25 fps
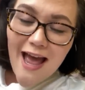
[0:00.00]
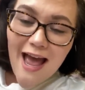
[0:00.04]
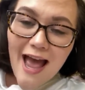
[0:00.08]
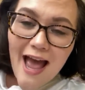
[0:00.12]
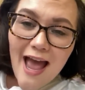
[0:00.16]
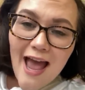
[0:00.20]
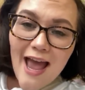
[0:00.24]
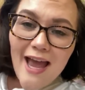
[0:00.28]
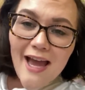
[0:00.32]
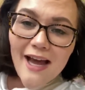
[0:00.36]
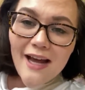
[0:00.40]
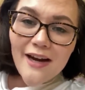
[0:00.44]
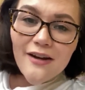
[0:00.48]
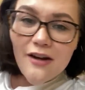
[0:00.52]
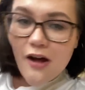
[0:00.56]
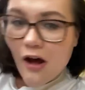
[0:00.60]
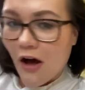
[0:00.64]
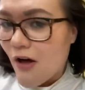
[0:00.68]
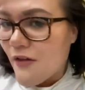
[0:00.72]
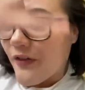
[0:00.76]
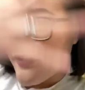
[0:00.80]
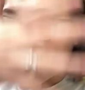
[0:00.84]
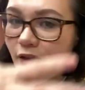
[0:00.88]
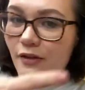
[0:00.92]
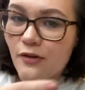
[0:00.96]
and all
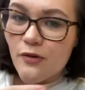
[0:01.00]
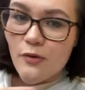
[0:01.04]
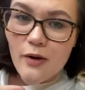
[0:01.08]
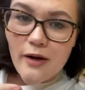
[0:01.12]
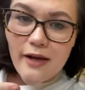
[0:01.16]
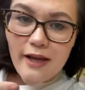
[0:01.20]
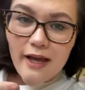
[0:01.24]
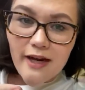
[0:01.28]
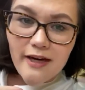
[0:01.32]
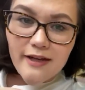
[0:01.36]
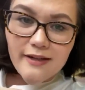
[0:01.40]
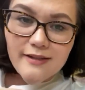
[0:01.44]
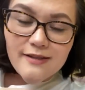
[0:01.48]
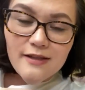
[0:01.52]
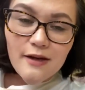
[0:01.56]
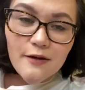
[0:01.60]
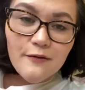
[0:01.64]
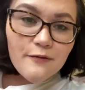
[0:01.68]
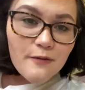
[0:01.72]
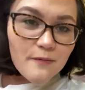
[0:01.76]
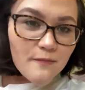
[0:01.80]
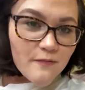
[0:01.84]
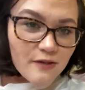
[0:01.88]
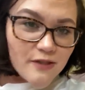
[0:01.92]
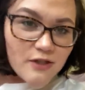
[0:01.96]
the other organic stuff
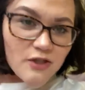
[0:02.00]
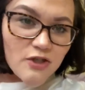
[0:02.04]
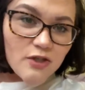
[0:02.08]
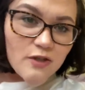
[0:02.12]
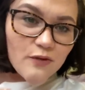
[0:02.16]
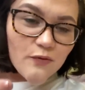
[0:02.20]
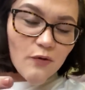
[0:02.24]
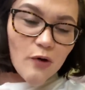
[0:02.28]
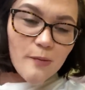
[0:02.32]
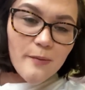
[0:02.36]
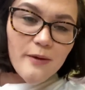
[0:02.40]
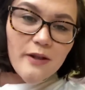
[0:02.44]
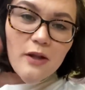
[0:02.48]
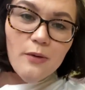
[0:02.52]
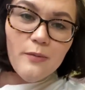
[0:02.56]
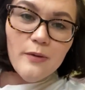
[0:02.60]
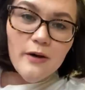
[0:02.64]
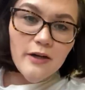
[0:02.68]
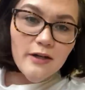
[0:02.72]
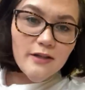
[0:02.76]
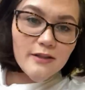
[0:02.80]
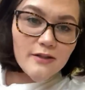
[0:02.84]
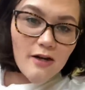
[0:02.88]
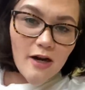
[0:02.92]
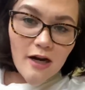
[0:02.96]
from Physician's Formula. We're
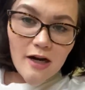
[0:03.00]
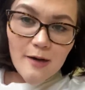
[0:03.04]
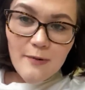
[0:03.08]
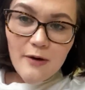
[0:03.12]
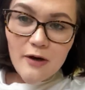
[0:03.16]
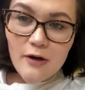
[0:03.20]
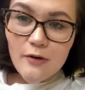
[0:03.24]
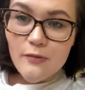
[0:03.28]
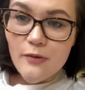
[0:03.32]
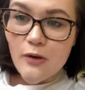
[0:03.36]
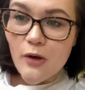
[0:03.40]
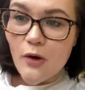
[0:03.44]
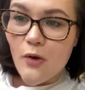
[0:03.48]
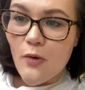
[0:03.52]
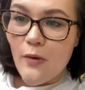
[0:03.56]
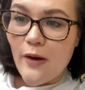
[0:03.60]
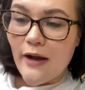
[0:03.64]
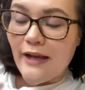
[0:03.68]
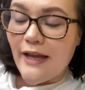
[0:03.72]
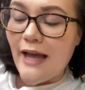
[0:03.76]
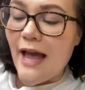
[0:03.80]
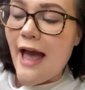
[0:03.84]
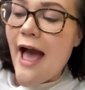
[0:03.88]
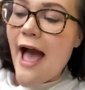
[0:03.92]
going to talk about it real quick.